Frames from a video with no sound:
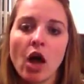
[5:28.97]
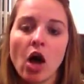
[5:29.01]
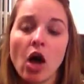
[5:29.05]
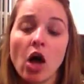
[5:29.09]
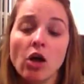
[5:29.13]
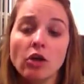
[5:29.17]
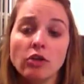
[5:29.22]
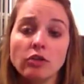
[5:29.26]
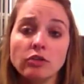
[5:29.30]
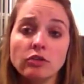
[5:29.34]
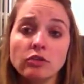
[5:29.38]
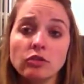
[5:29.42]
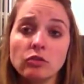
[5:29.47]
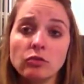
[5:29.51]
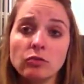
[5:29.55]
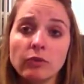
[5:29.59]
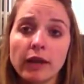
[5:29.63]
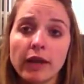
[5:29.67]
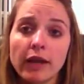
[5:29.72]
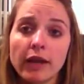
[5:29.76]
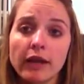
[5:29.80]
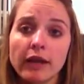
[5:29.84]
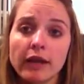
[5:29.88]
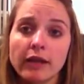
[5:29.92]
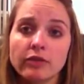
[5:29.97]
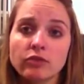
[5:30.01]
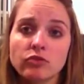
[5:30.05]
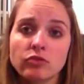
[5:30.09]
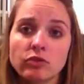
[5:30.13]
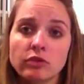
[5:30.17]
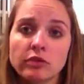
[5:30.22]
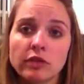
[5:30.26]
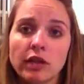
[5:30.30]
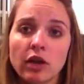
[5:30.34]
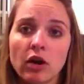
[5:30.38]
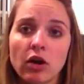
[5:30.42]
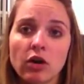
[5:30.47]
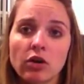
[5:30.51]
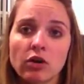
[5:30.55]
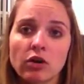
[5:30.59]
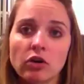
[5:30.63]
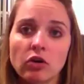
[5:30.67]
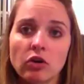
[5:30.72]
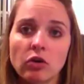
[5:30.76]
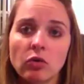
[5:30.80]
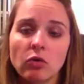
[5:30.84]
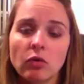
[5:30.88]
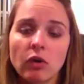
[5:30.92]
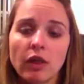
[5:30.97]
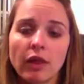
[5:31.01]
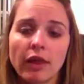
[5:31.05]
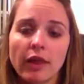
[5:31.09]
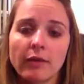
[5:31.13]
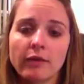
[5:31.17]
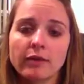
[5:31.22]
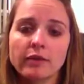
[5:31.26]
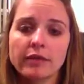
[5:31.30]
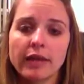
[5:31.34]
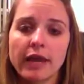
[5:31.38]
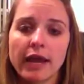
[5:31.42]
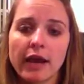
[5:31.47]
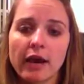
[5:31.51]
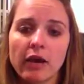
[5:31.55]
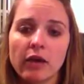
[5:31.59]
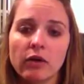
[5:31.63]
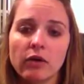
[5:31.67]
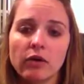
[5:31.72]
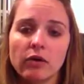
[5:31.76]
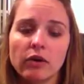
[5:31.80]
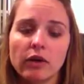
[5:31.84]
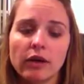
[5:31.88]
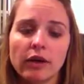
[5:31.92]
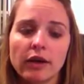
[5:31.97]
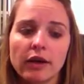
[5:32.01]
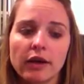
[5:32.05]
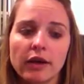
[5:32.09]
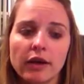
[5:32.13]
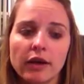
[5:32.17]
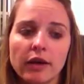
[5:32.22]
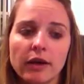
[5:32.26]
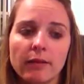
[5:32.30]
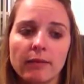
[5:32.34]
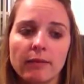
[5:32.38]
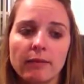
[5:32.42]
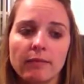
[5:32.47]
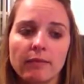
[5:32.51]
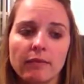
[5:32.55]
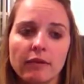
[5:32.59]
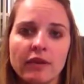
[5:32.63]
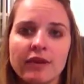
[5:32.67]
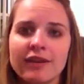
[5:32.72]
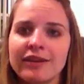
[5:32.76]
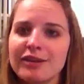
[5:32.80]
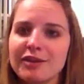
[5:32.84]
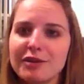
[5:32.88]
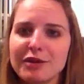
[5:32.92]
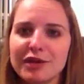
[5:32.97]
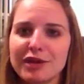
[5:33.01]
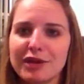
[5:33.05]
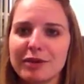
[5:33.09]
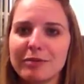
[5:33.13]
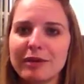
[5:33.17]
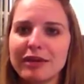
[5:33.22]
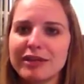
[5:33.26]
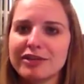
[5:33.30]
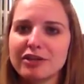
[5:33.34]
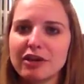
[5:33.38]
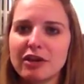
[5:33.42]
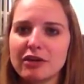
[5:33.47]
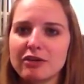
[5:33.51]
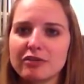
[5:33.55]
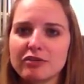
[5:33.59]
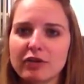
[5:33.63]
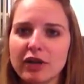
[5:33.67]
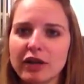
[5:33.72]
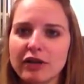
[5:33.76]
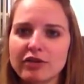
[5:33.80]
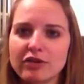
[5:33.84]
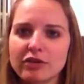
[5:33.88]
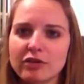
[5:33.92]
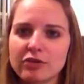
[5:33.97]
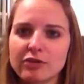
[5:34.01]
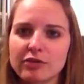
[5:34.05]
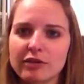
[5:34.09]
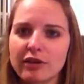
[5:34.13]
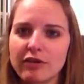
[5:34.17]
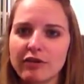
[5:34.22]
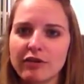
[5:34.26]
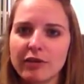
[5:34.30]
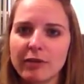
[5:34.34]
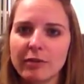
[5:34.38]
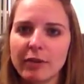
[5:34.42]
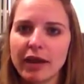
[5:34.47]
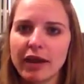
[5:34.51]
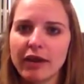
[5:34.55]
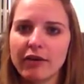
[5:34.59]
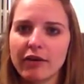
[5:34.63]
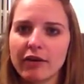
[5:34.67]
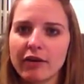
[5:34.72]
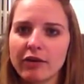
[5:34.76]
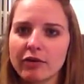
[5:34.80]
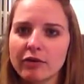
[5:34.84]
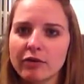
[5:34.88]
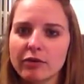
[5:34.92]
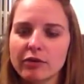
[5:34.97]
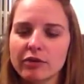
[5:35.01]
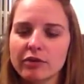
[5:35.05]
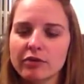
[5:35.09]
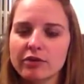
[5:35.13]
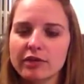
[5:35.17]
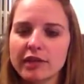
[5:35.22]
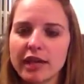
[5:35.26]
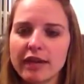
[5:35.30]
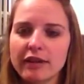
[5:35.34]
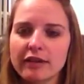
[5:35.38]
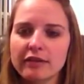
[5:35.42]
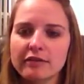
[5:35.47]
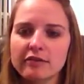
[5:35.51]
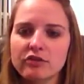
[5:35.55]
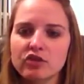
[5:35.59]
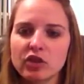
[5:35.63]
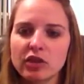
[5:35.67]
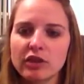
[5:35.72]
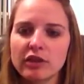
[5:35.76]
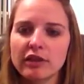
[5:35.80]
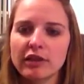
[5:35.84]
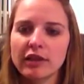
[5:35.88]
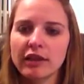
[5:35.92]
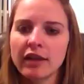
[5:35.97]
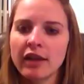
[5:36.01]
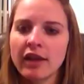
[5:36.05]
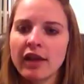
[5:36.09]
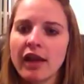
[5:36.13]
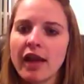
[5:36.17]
Also read an interesting article while I was out. You can hear my dog scratching herself in the background with her tags jingling.